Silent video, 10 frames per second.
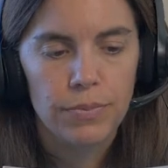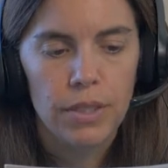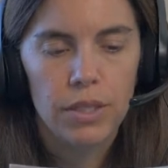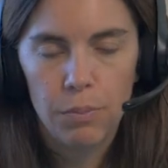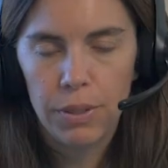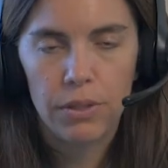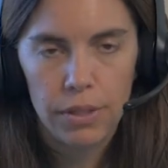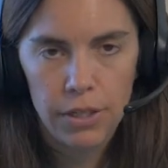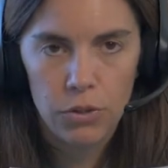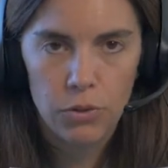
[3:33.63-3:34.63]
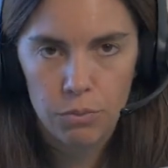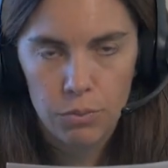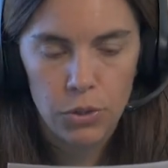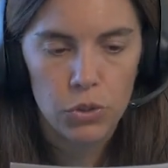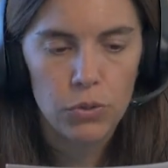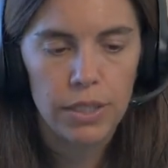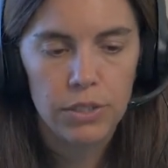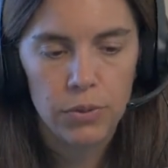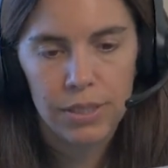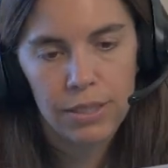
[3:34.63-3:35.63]
The pill in your treat.
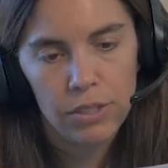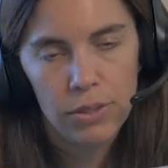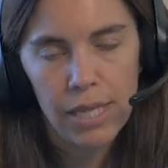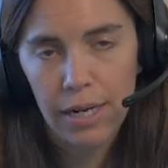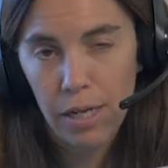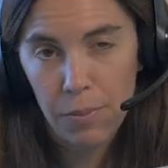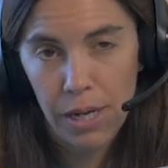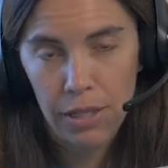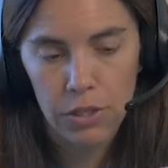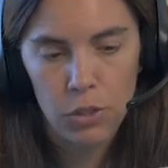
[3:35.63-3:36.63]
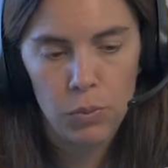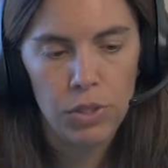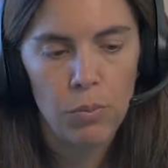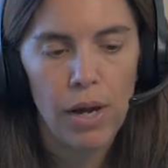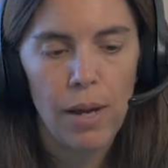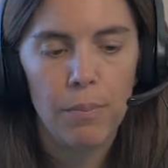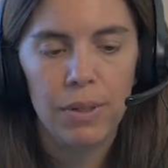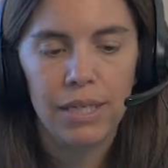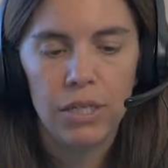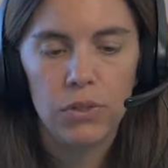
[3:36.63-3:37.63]
So you set it up kind of like you would the bribe,
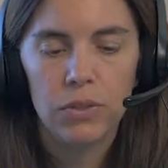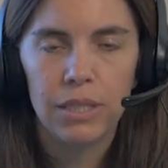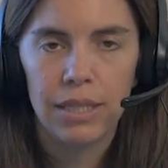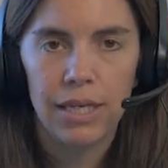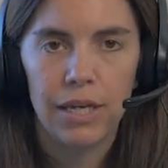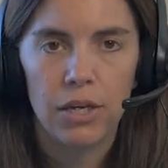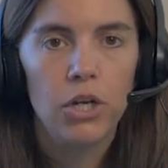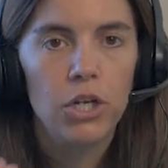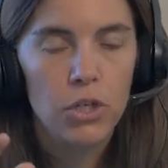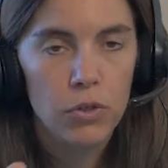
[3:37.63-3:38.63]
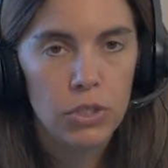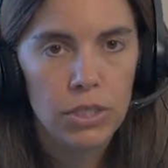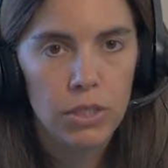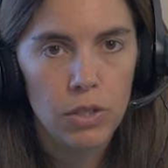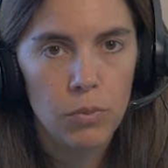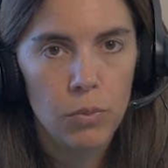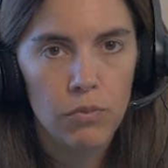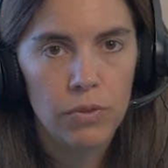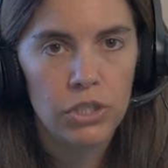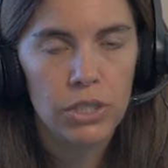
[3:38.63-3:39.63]
but here's the thing. You're just a little more
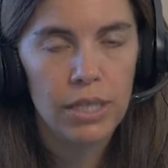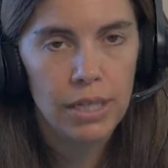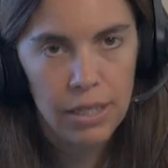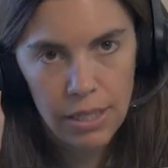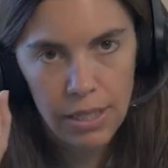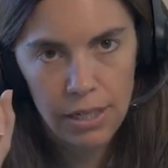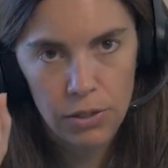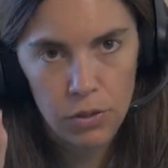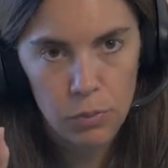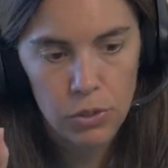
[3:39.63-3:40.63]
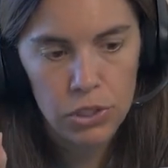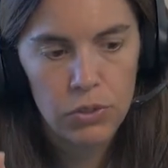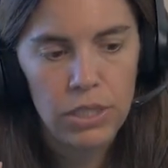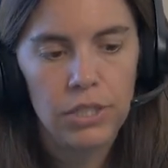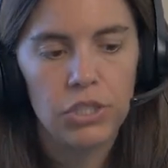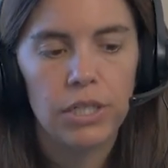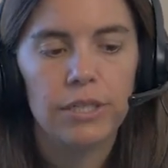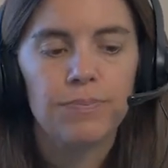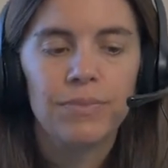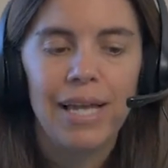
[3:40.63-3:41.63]
vigilant and a little more strategic.
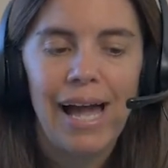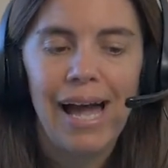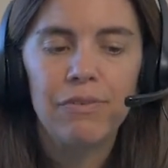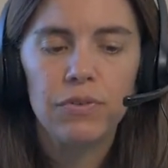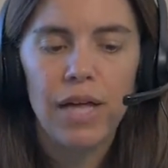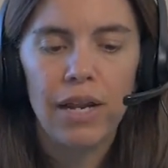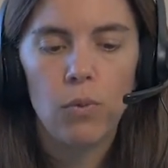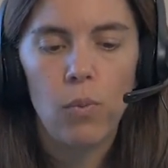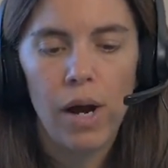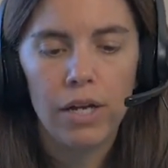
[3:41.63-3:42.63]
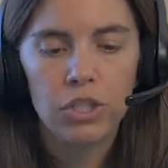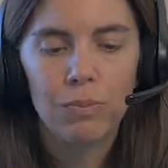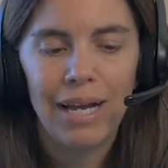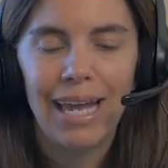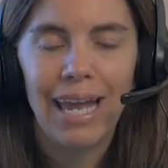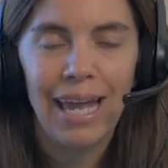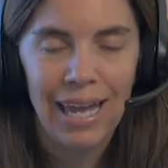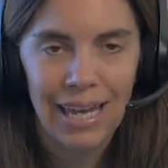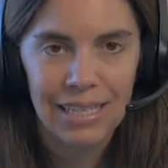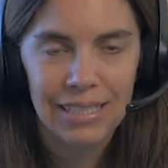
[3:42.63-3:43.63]
After that, I wash my
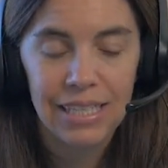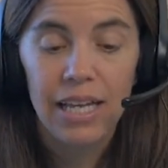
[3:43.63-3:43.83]
hands.